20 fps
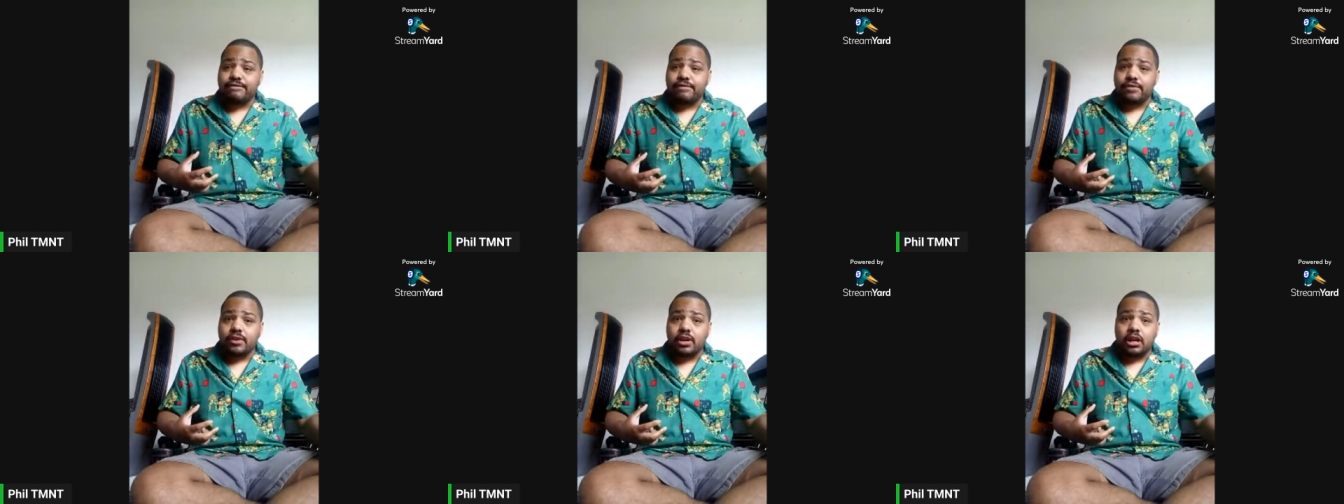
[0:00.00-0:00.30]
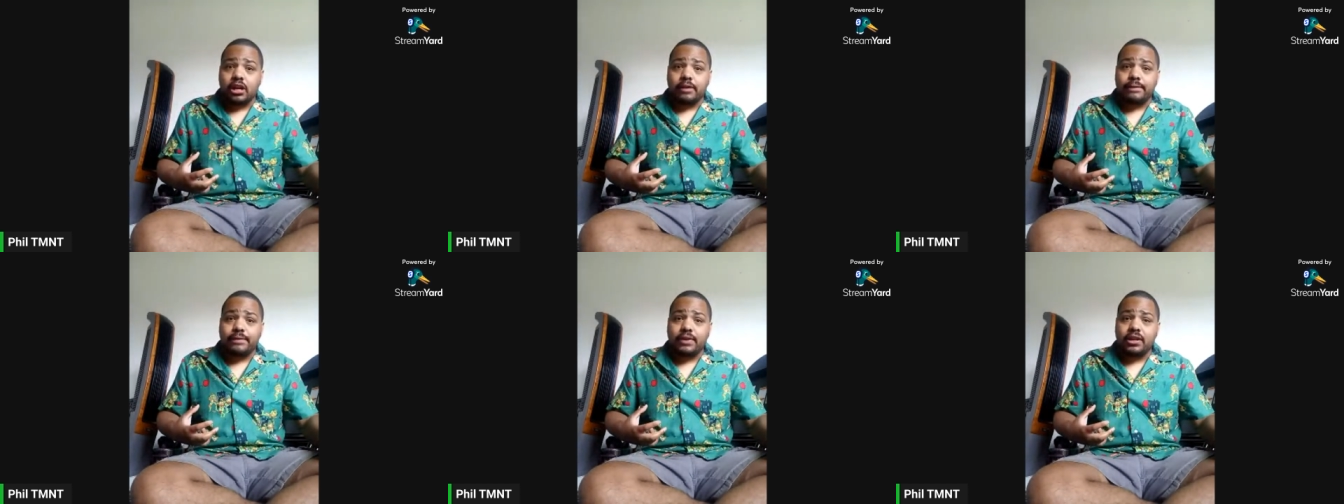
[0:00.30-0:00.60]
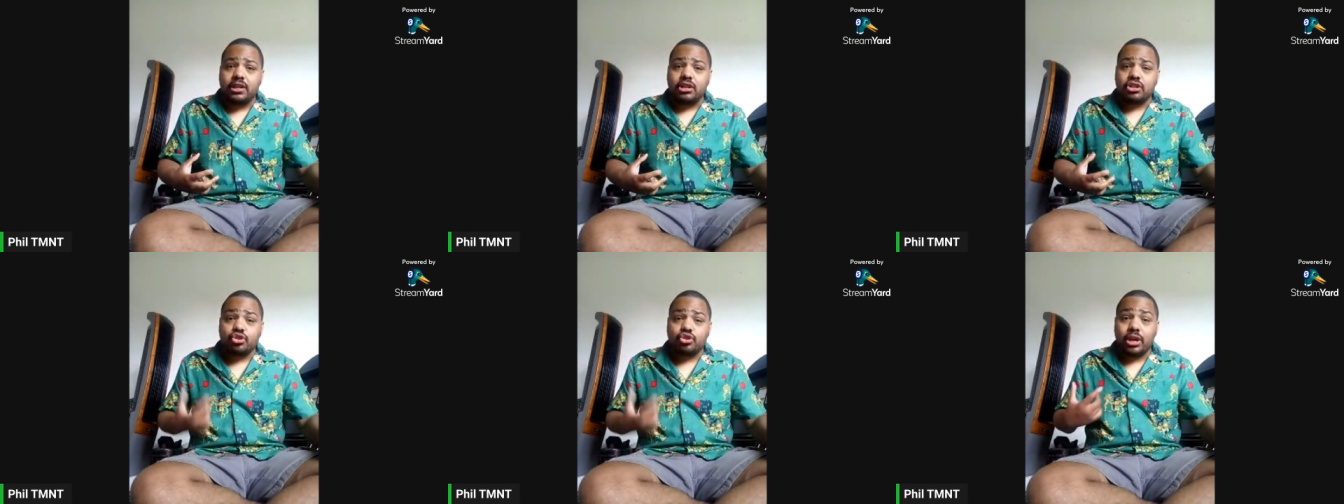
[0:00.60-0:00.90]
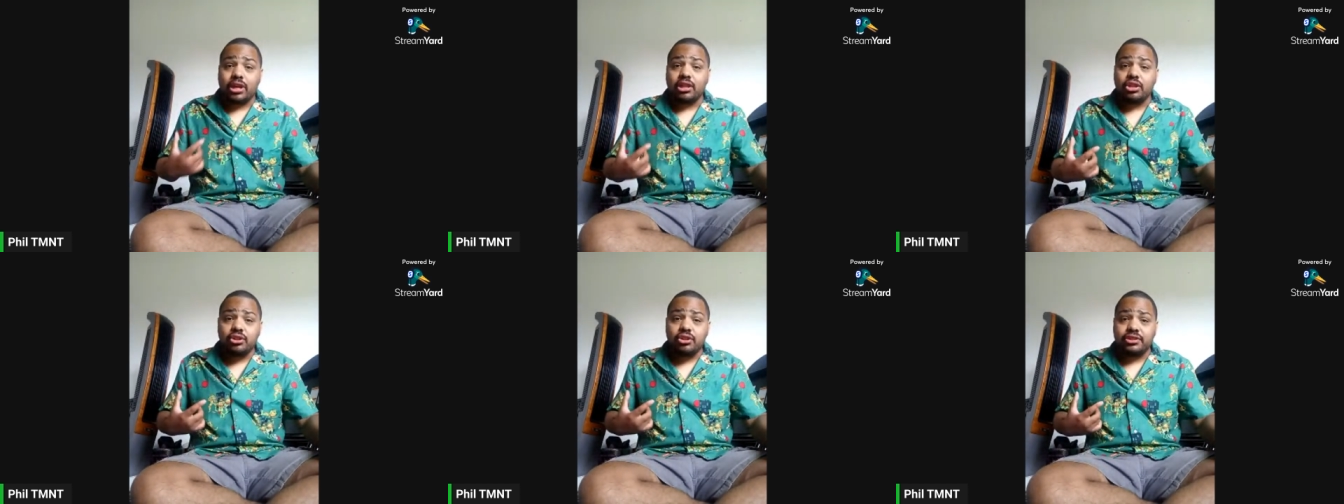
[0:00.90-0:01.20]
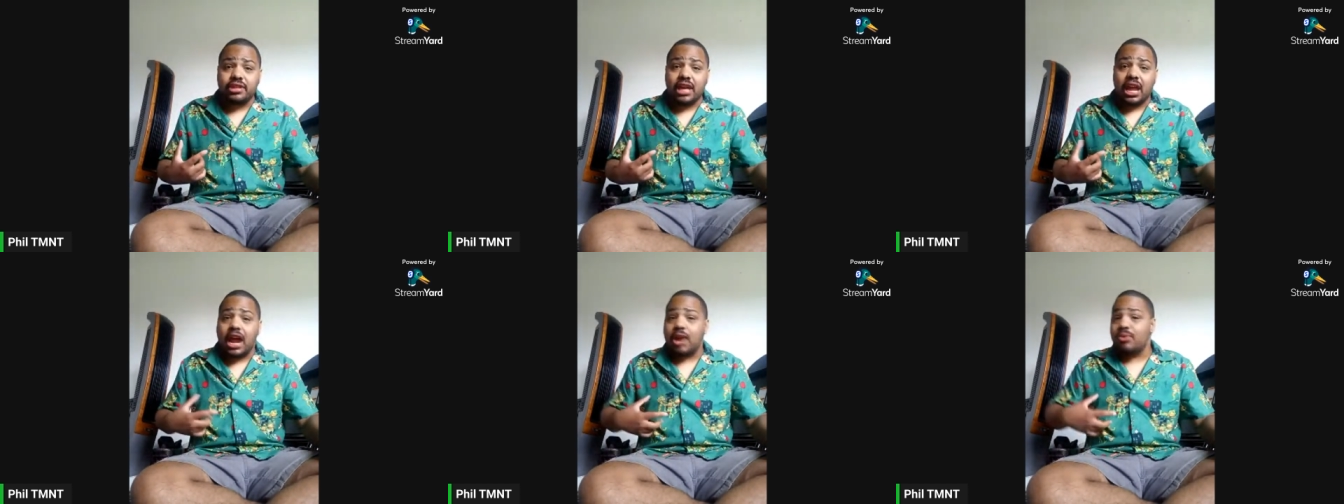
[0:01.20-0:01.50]
uh video, trailers
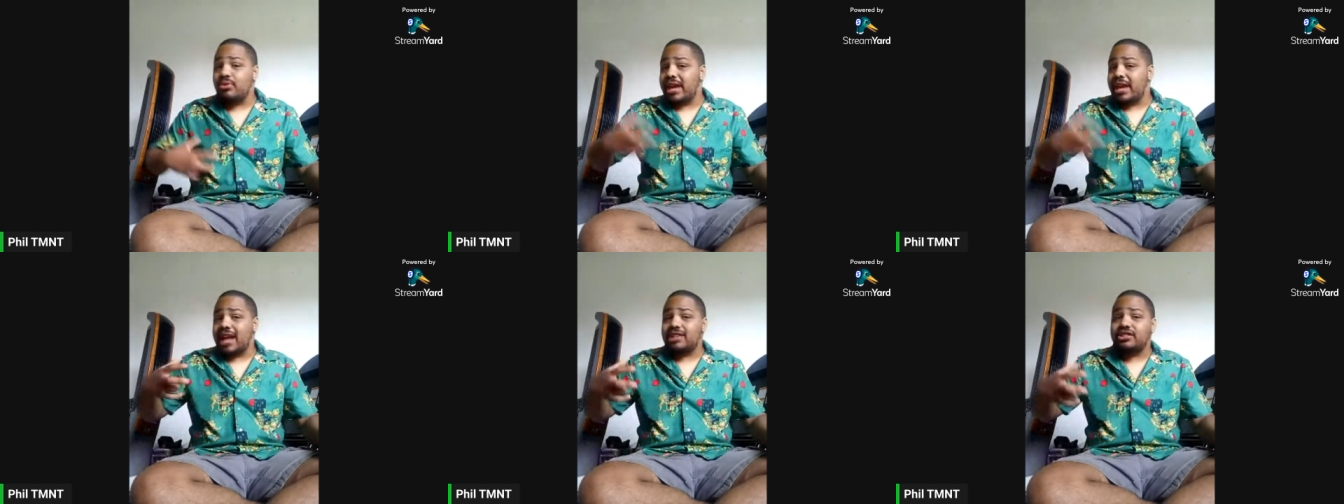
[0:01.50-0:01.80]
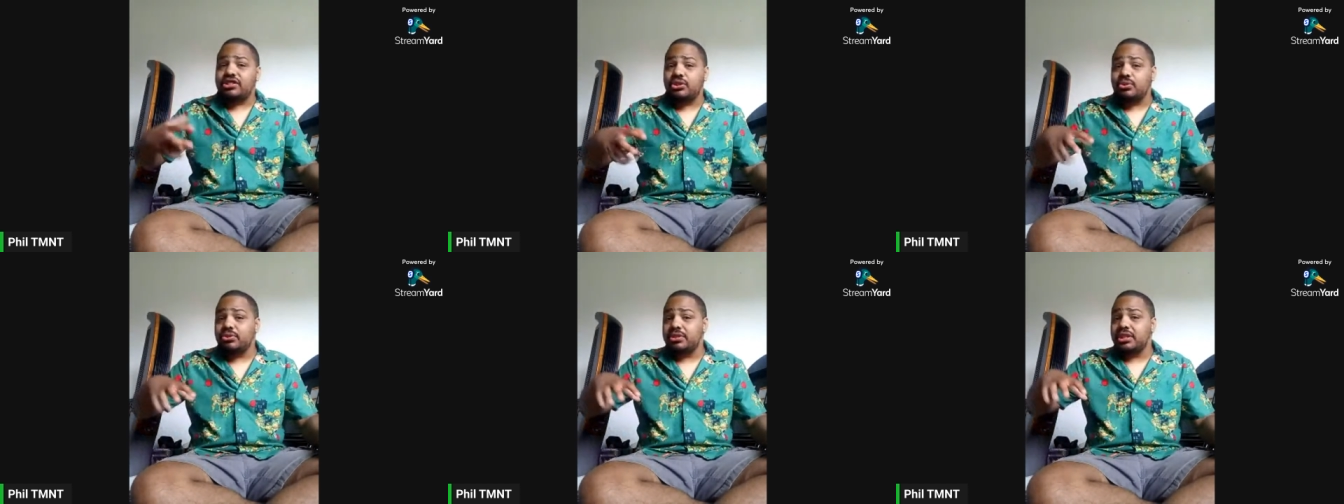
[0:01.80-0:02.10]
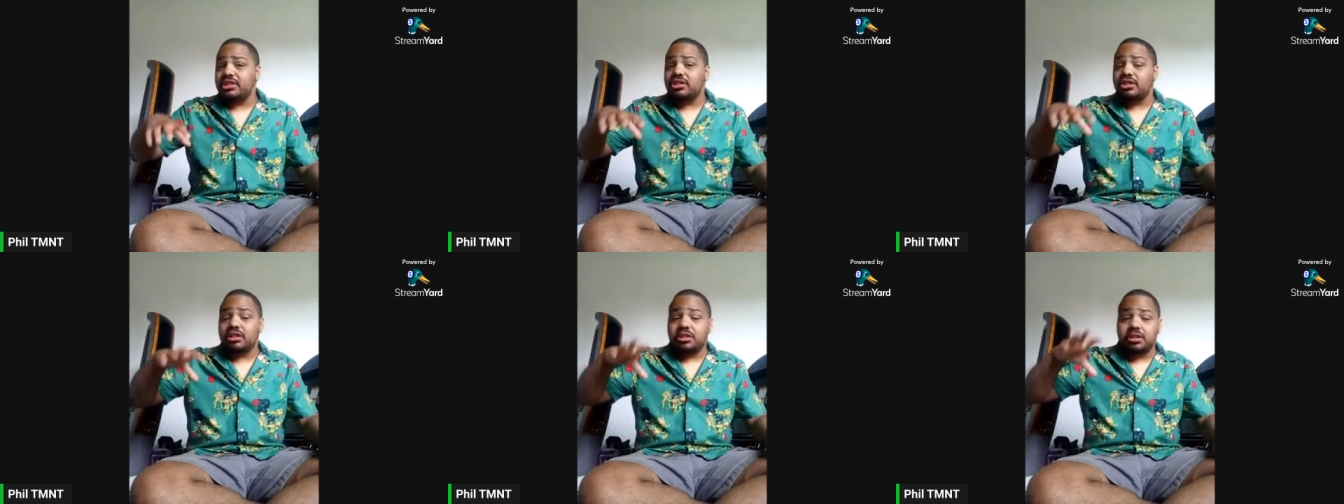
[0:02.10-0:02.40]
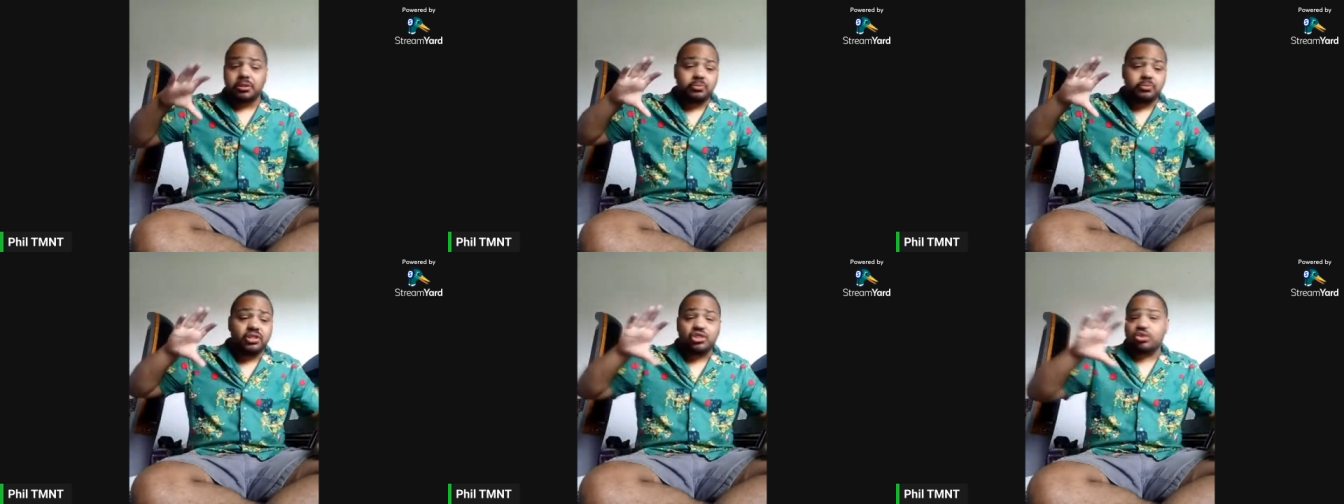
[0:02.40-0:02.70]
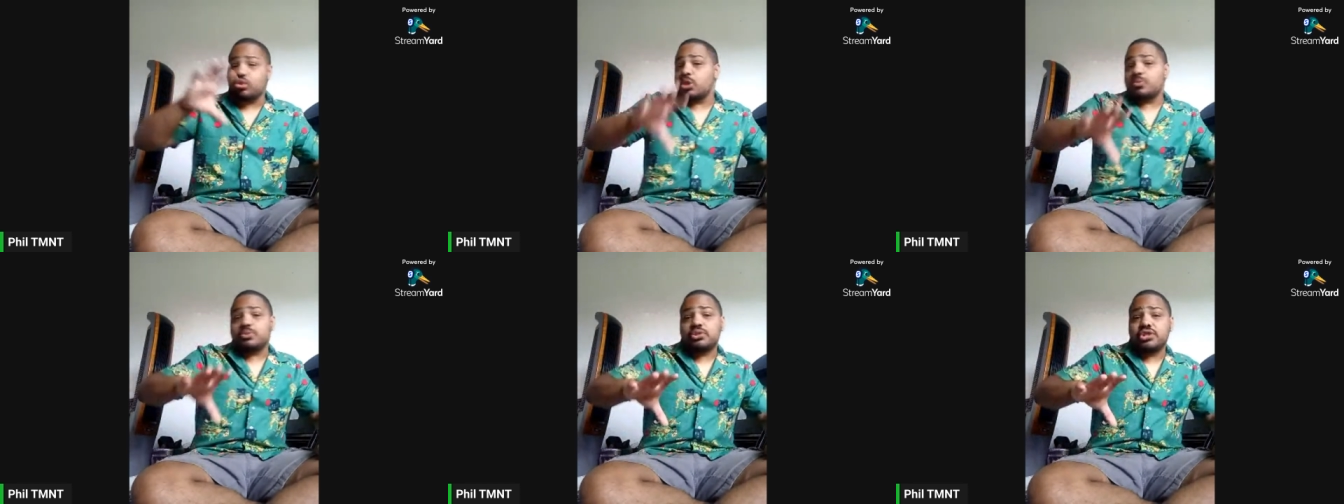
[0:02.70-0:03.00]
that I react to in the uh,
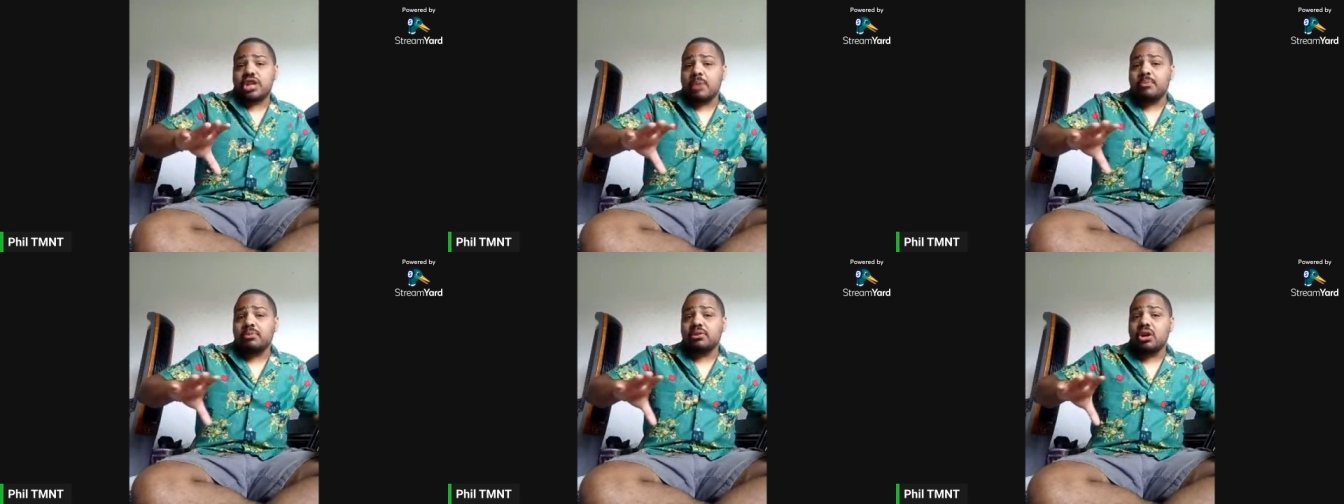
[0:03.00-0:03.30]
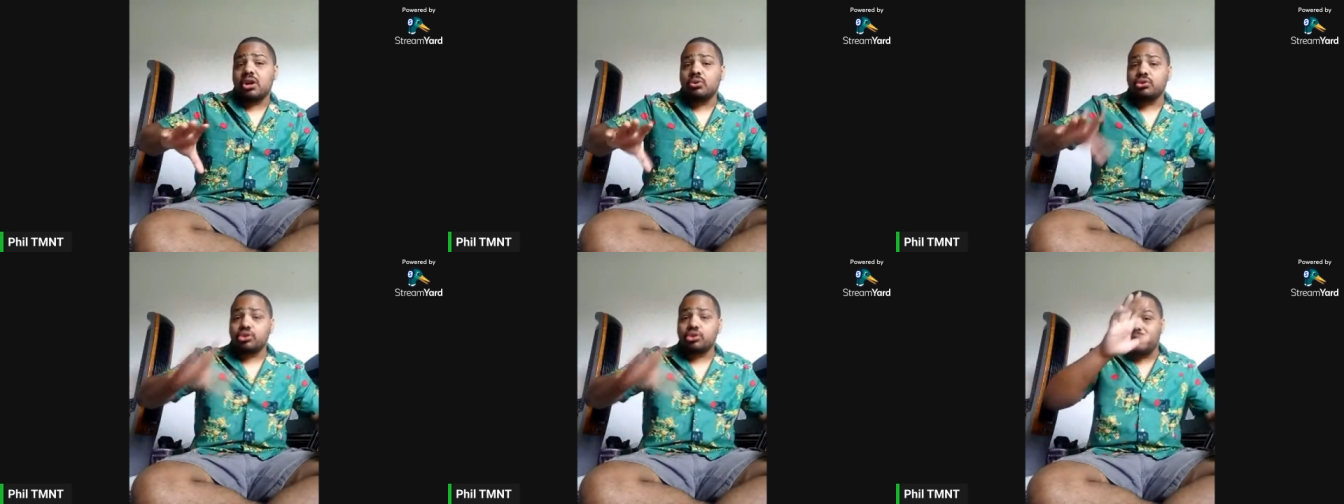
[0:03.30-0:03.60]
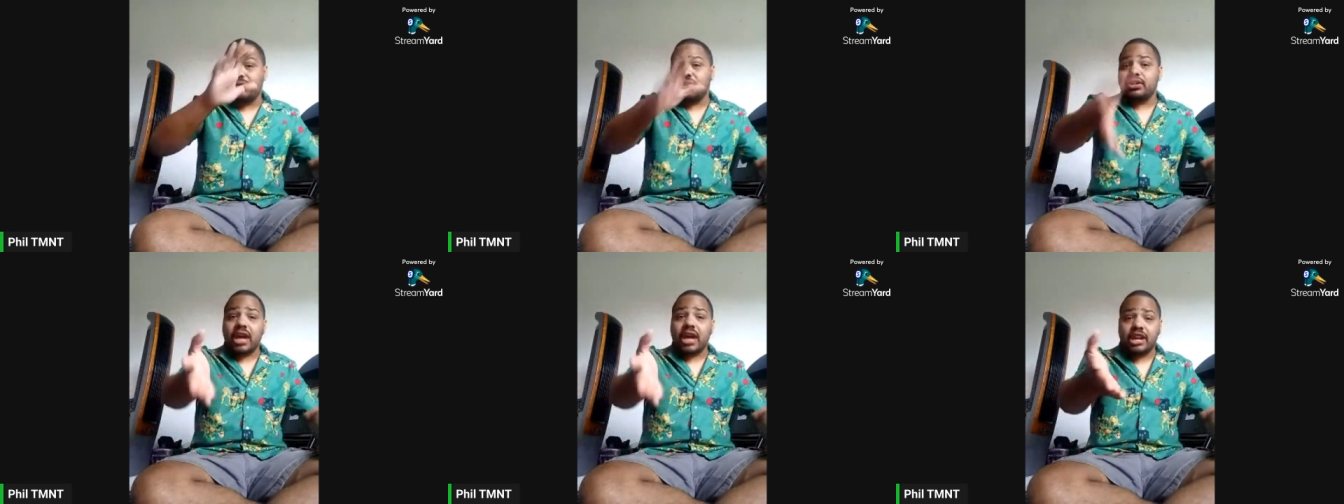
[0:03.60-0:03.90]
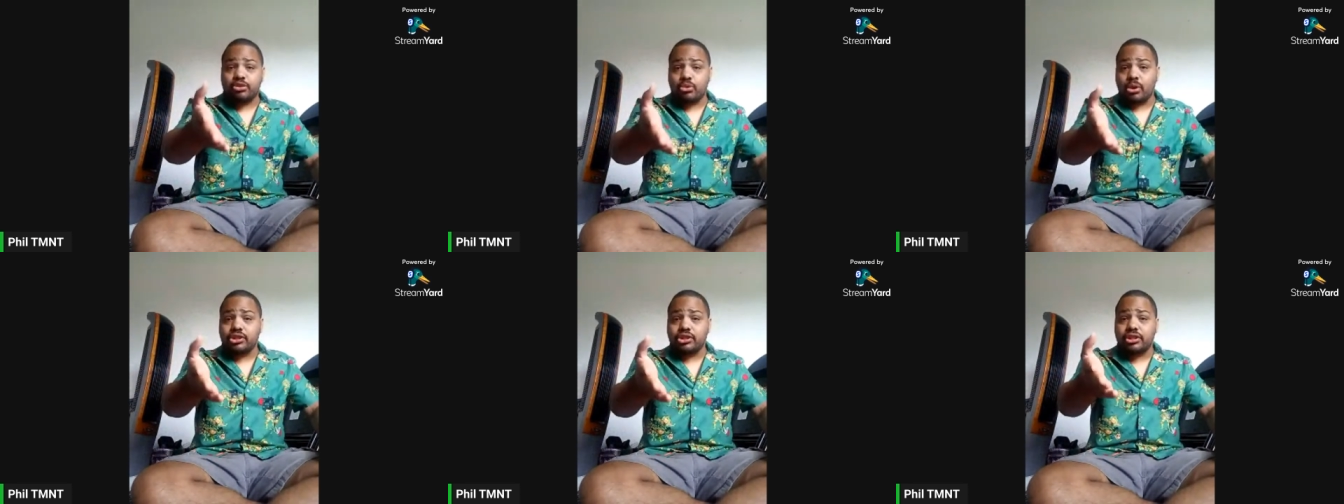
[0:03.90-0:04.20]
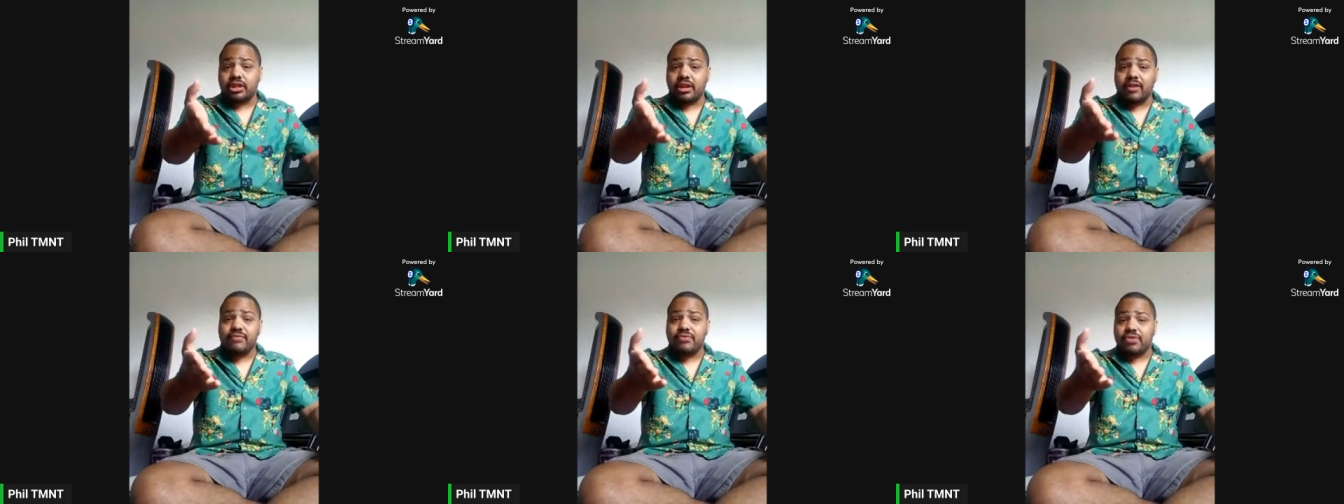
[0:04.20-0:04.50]
description down below. So if you guys want to
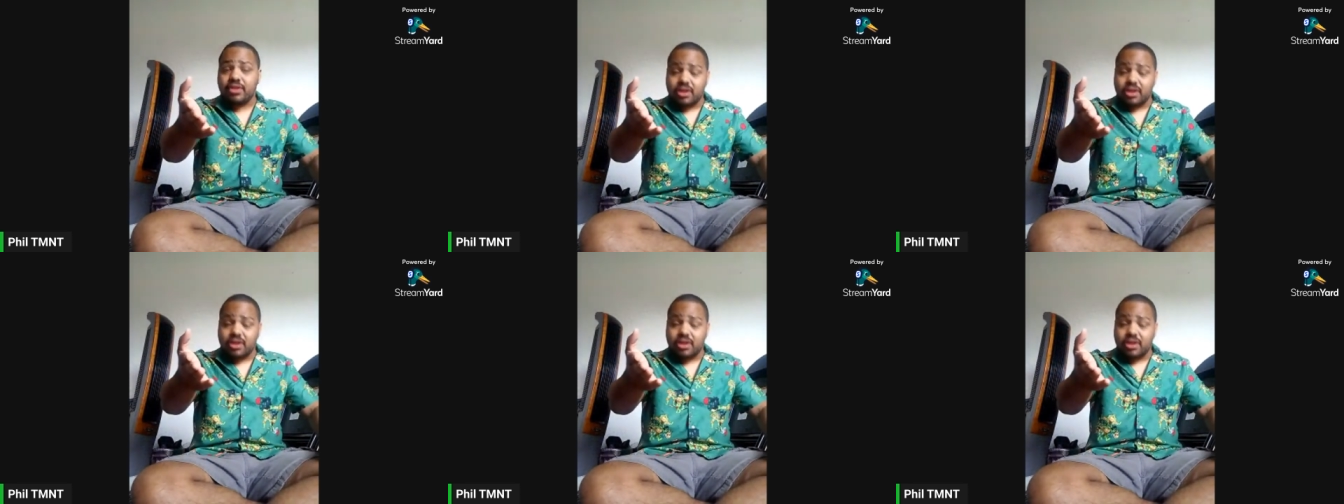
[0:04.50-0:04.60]
give